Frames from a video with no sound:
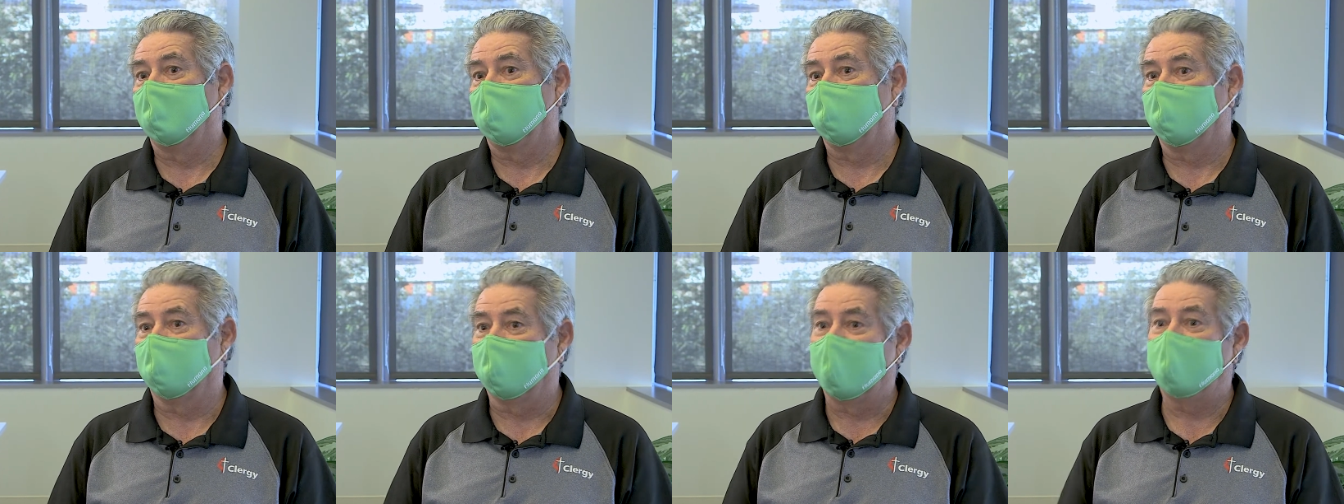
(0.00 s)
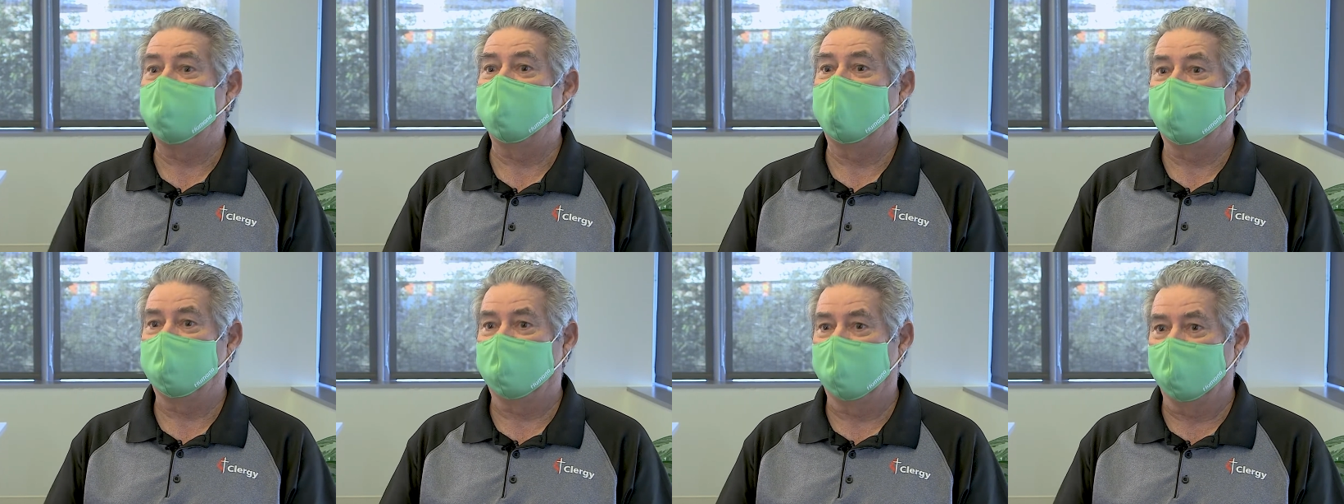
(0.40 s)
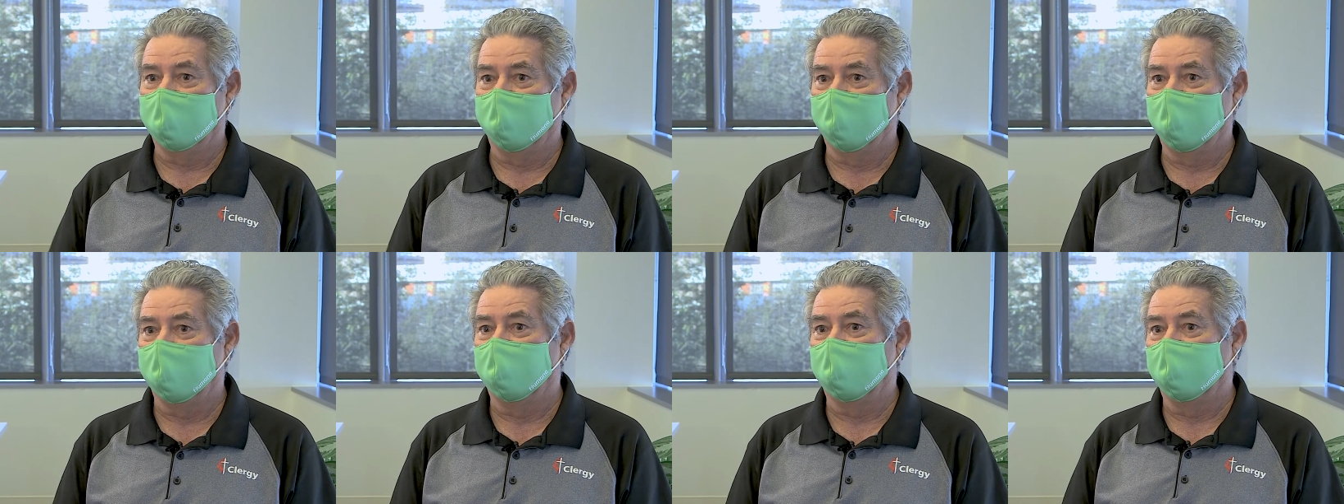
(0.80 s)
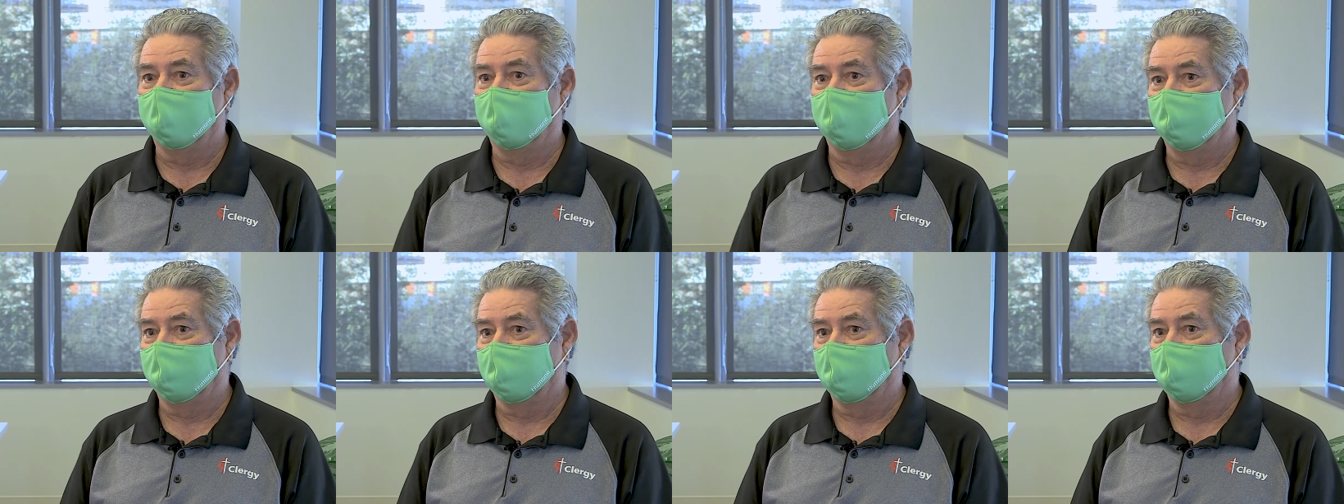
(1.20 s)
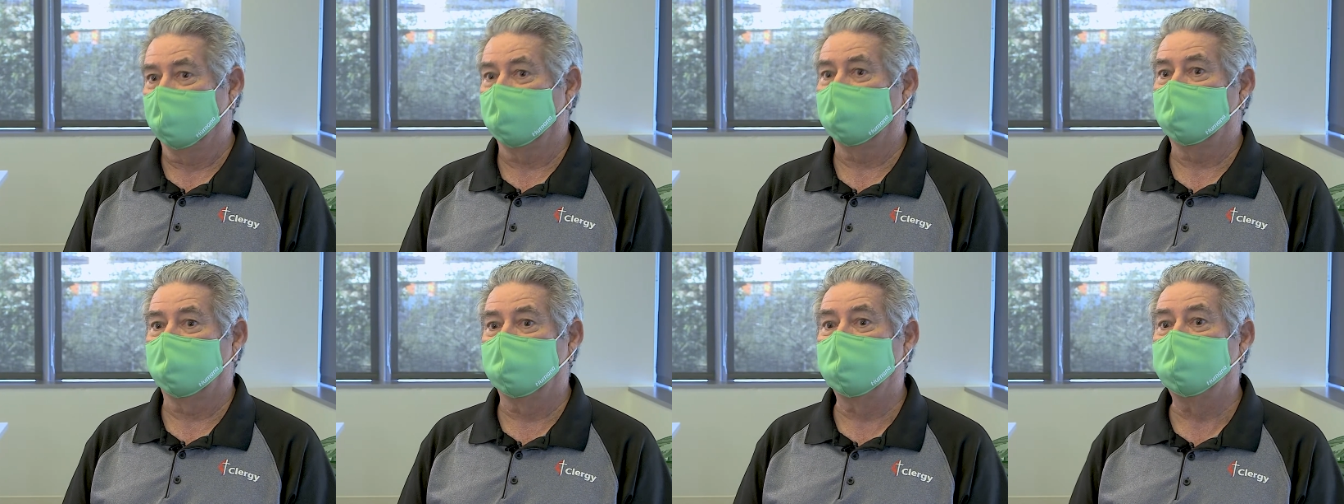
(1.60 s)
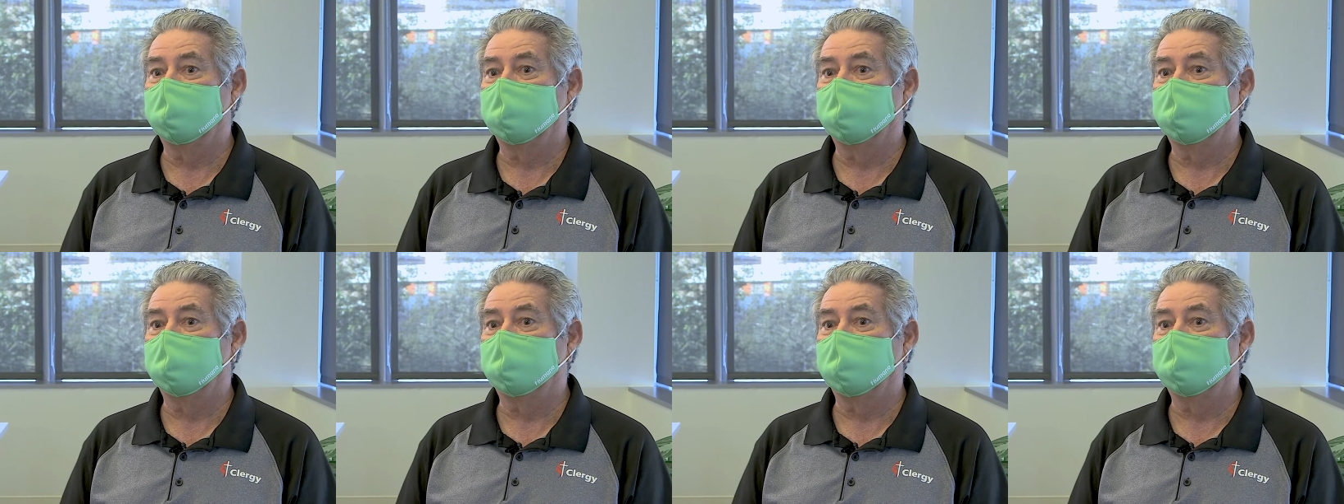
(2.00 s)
So that makes it a little bit more difficult.